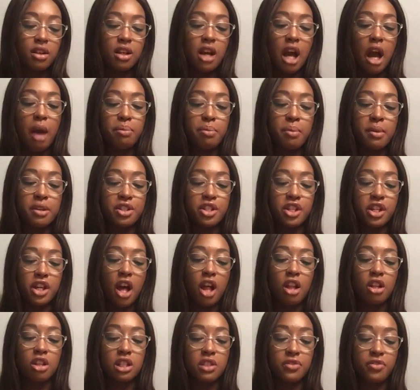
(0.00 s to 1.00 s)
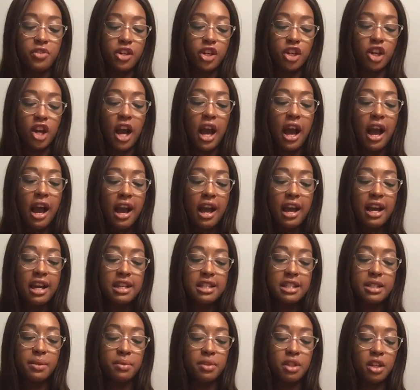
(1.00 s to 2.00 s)
complementary colors for your
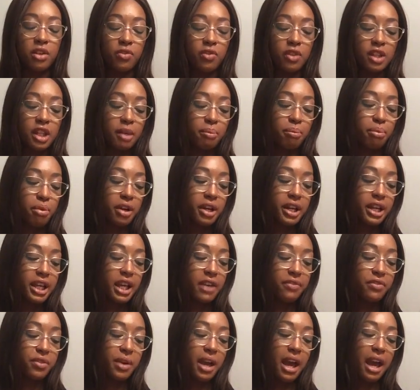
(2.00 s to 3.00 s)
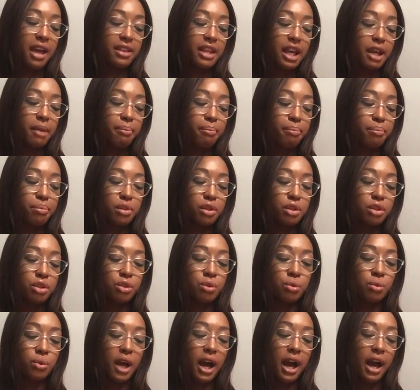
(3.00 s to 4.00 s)
eyes. It would look really pretty if you had like
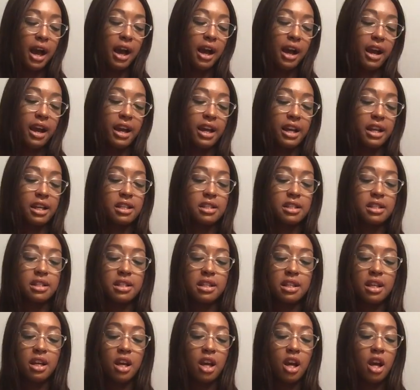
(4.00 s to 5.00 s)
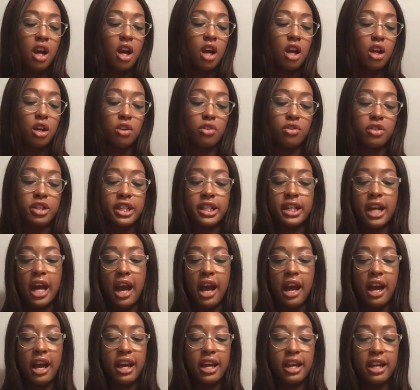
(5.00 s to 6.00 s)
blue eyes, green
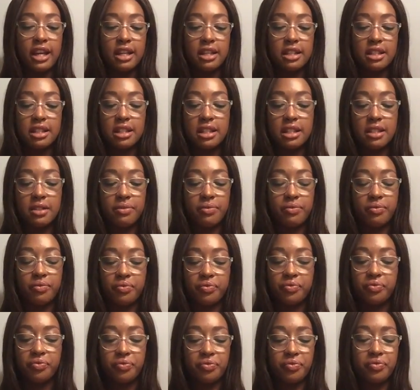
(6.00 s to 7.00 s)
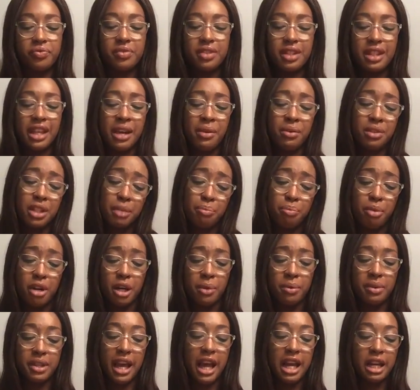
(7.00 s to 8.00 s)
eyes. It would look
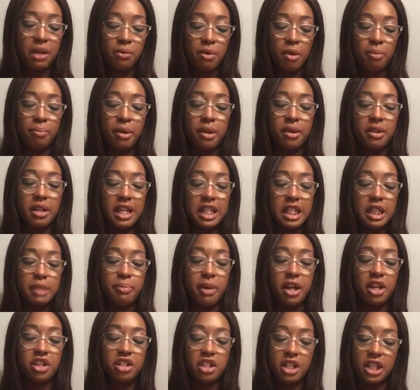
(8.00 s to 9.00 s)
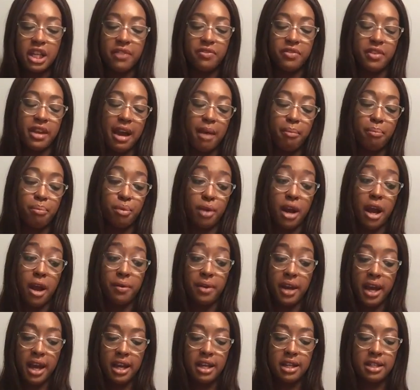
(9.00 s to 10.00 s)
pretty with anyone, but especially if you have
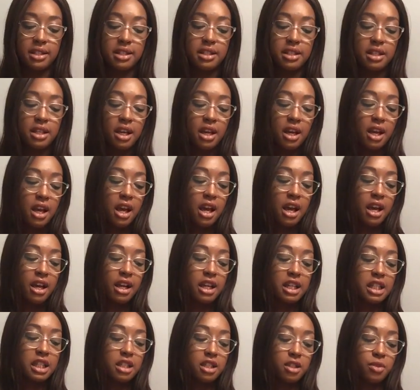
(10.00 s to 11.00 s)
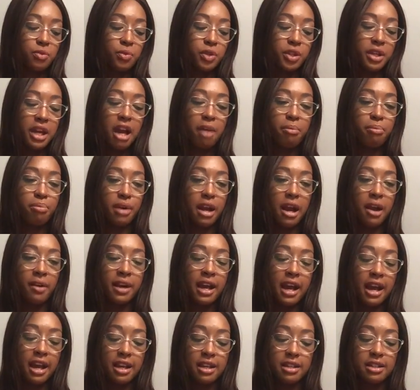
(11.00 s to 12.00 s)
brown eyes. Because when you have brown
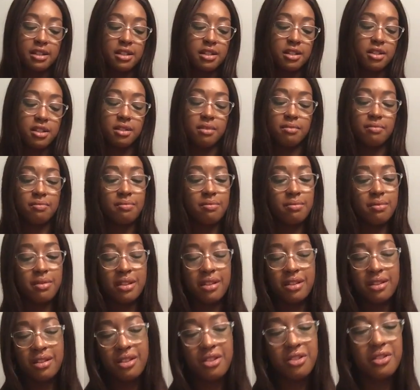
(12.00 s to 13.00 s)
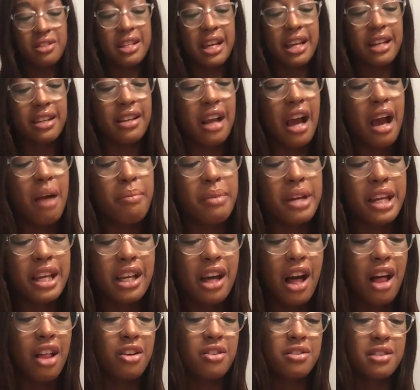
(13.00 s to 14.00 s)
eyes, there's like not many
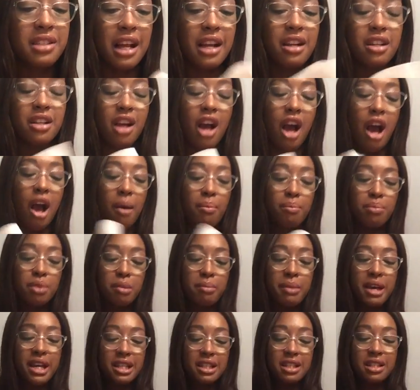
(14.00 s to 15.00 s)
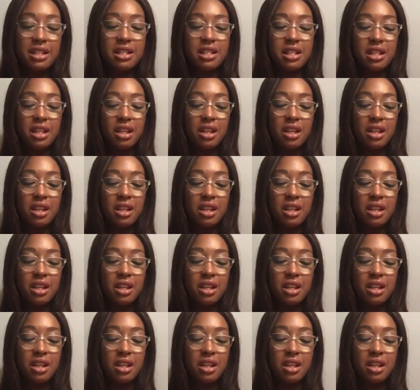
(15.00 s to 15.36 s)
colors that complement